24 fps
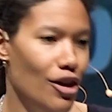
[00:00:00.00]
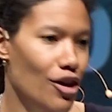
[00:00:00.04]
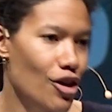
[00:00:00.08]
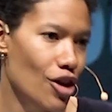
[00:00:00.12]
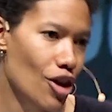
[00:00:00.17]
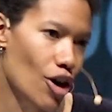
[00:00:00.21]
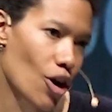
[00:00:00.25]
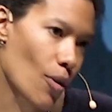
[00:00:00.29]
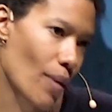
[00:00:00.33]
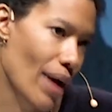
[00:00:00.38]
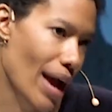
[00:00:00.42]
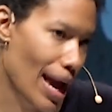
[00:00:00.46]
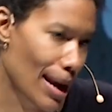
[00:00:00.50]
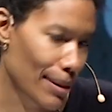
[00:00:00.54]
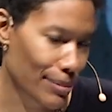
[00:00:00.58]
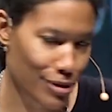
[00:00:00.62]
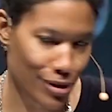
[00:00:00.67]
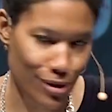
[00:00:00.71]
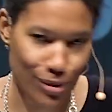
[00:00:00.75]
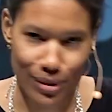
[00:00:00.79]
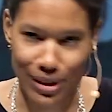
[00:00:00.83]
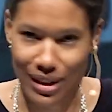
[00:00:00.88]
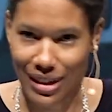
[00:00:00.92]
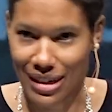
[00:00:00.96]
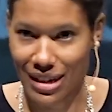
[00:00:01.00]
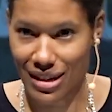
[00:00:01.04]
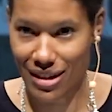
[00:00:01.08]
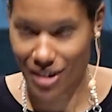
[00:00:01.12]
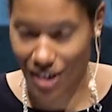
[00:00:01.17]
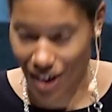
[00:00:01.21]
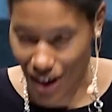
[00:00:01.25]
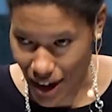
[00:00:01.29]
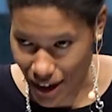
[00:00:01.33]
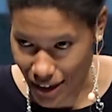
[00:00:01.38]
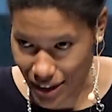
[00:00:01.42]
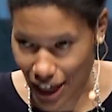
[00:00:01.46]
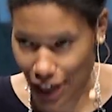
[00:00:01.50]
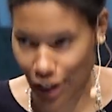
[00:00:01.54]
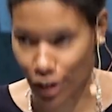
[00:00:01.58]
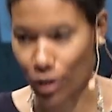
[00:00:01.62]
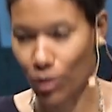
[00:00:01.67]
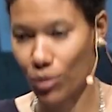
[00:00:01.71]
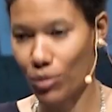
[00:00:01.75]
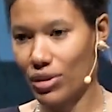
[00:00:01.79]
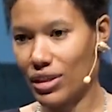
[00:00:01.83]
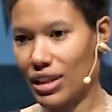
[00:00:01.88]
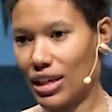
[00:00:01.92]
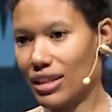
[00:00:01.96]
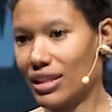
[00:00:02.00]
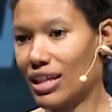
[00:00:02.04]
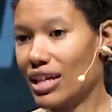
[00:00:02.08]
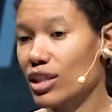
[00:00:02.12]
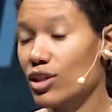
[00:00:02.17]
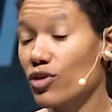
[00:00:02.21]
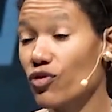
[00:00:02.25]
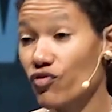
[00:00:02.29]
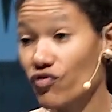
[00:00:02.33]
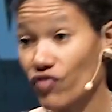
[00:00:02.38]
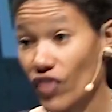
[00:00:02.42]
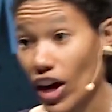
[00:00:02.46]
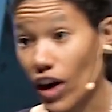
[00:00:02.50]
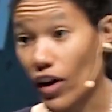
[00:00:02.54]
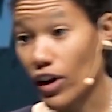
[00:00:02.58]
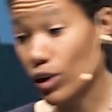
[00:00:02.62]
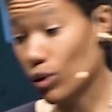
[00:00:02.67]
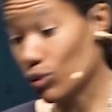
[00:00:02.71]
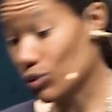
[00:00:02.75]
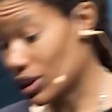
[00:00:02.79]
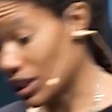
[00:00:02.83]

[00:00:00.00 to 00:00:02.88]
No, absolutely not. I don't think that's fair. I don't